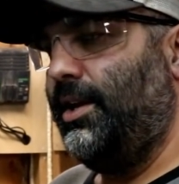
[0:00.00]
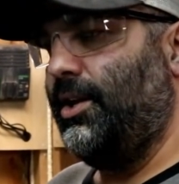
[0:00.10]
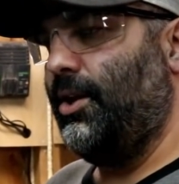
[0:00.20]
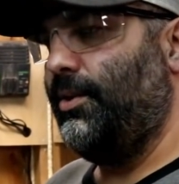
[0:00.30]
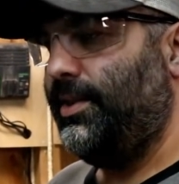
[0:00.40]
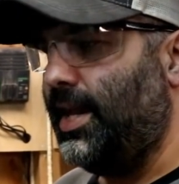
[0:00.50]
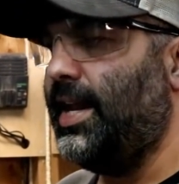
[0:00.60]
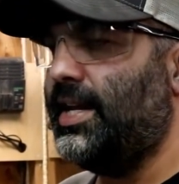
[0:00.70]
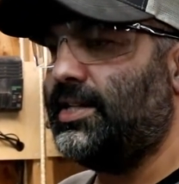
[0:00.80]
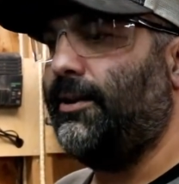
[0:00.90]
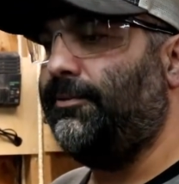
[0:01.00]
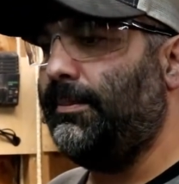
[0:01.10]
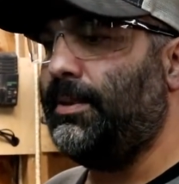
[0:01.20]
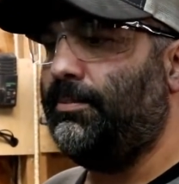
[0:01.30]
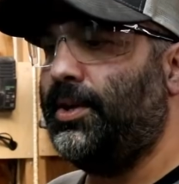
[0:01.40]
you know, then it has to get
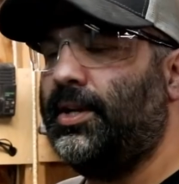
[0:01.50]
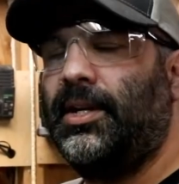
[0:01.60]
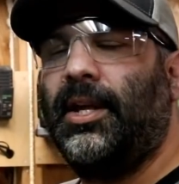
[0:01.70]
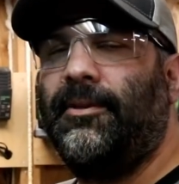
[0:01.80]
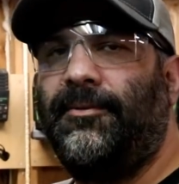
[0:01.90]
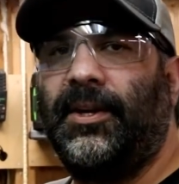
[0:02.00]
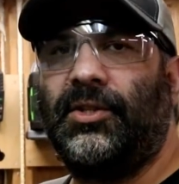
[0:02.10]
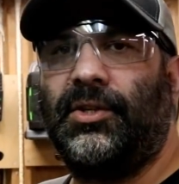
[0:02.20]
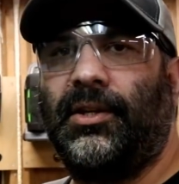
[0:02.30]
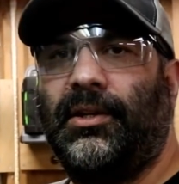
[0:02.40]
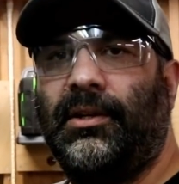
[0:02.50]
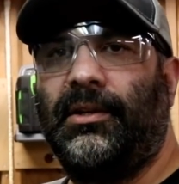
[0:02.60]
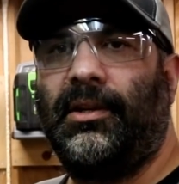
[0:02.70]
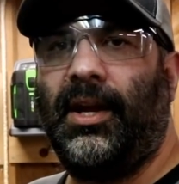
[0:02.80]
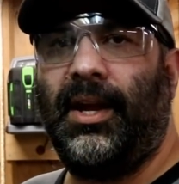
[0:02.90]
flipped and put in another fixture,
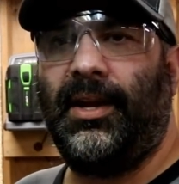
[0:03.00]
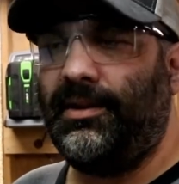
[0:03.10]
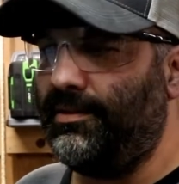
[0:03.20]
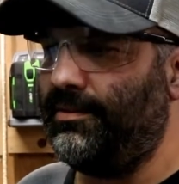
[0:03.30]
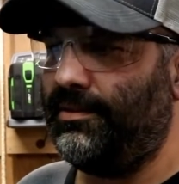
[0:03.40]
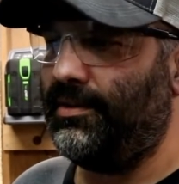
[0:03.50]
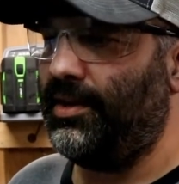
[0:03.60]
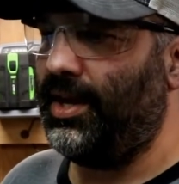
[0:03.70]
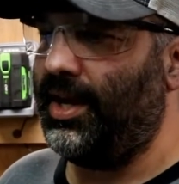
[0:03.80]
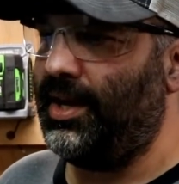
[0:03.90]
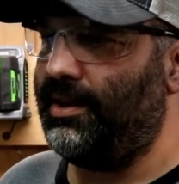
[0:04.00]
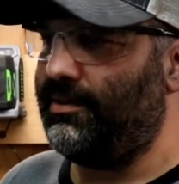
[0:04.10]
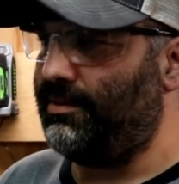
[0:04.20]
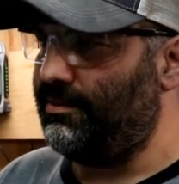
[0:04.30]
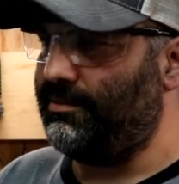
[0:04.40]
and
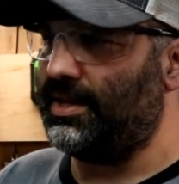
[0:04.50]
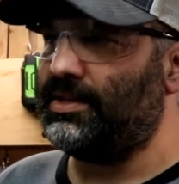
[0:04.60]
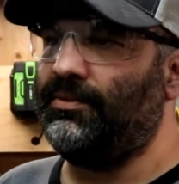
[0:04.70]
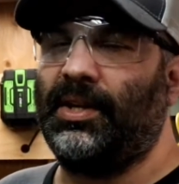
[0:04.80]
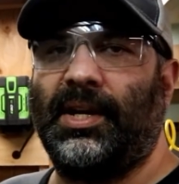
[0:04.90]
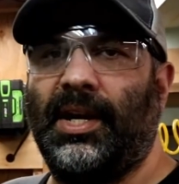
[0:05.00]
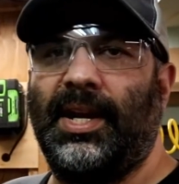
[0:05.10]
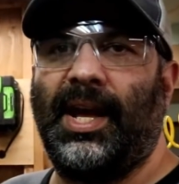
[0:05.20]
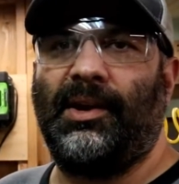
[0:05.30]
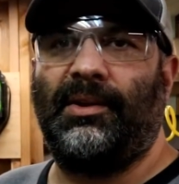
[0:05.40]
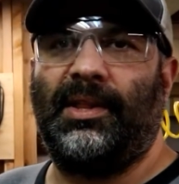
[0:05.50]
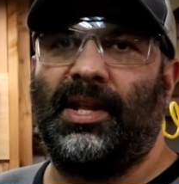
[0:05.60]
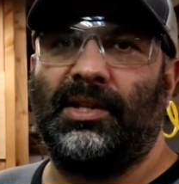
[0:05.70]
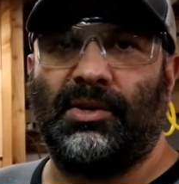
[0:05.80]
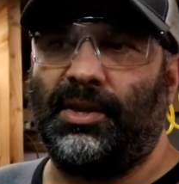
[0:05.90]
the rest of it cut out, and
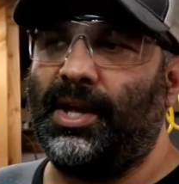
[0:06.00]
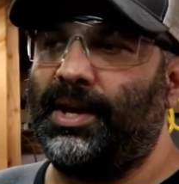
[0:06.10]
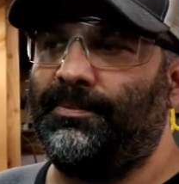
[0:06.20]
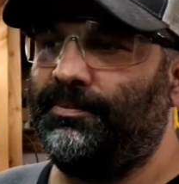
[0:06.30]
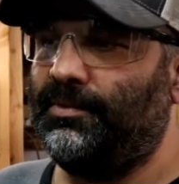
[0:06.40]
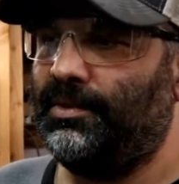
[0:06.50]
then it's all done.